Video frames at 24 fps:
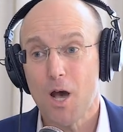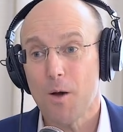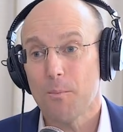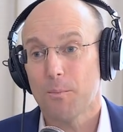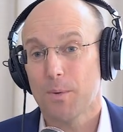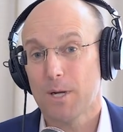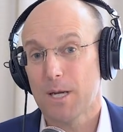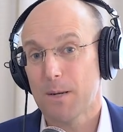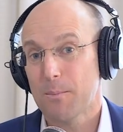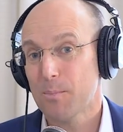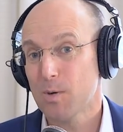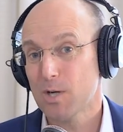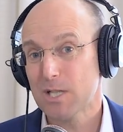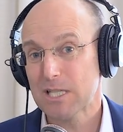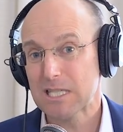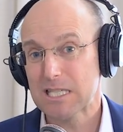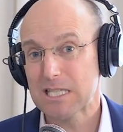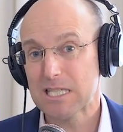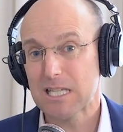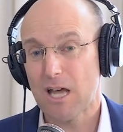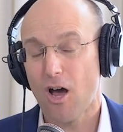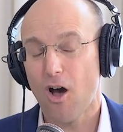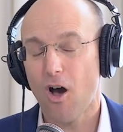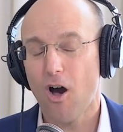But it
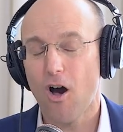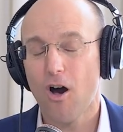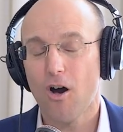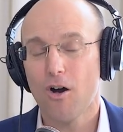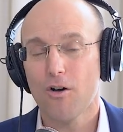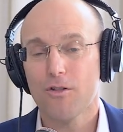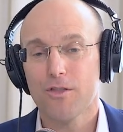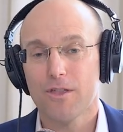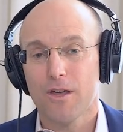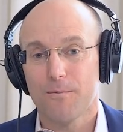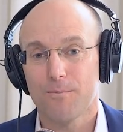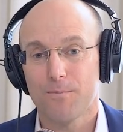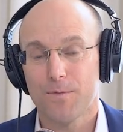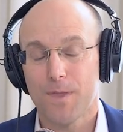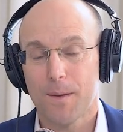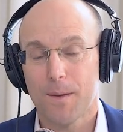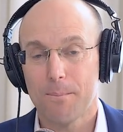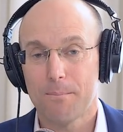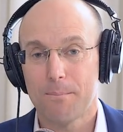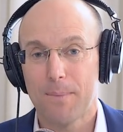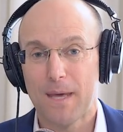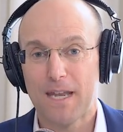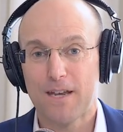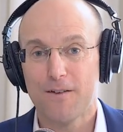puts all the, the
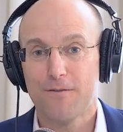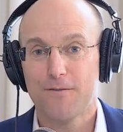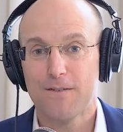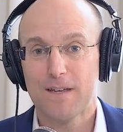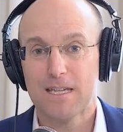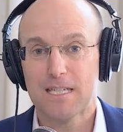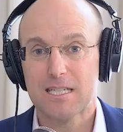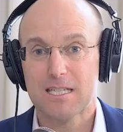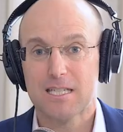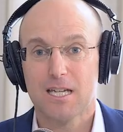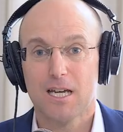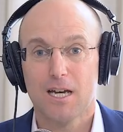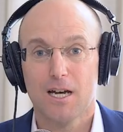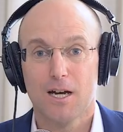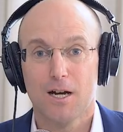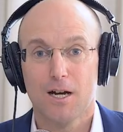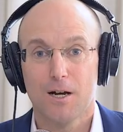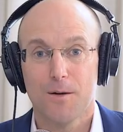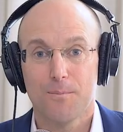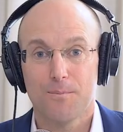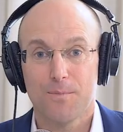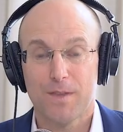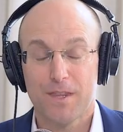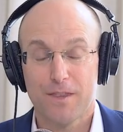benefits
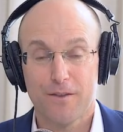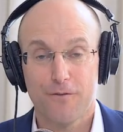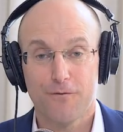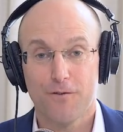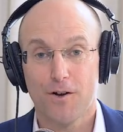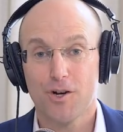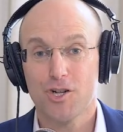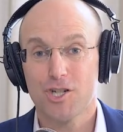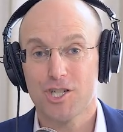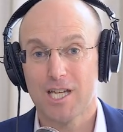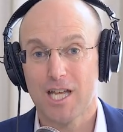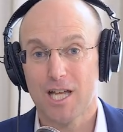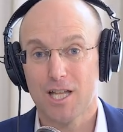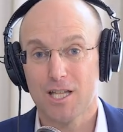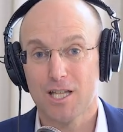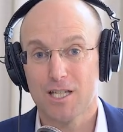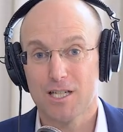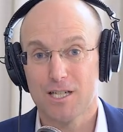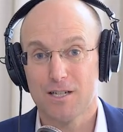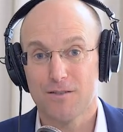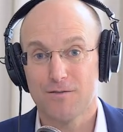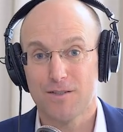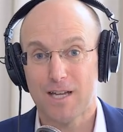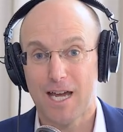um, and the
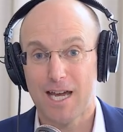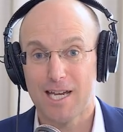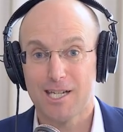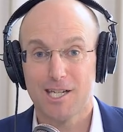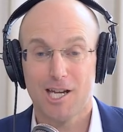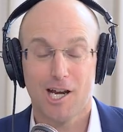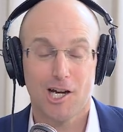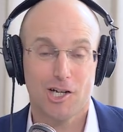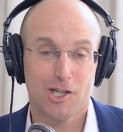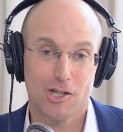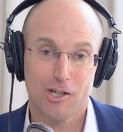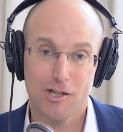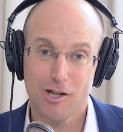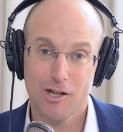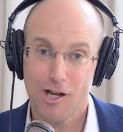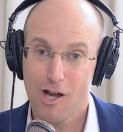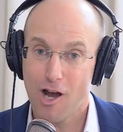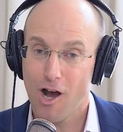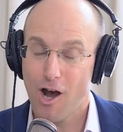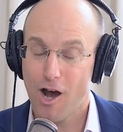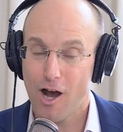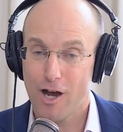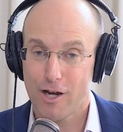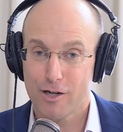functionality of Diet Doctor
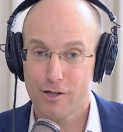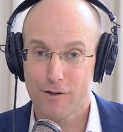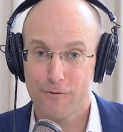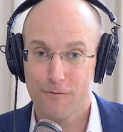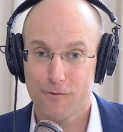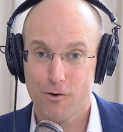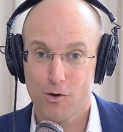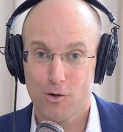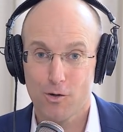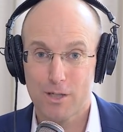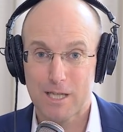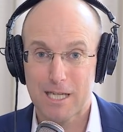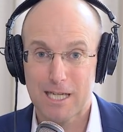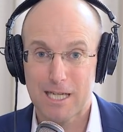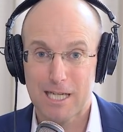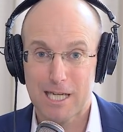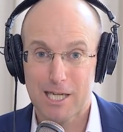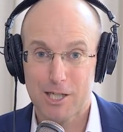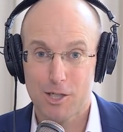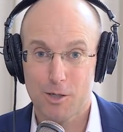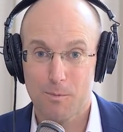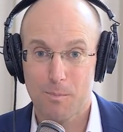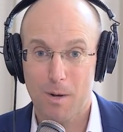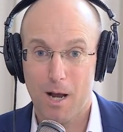on your phone and
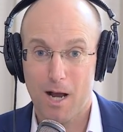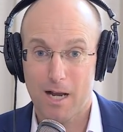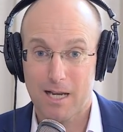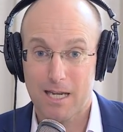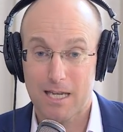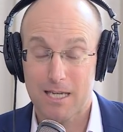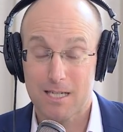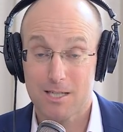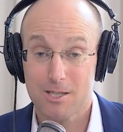in your pocket.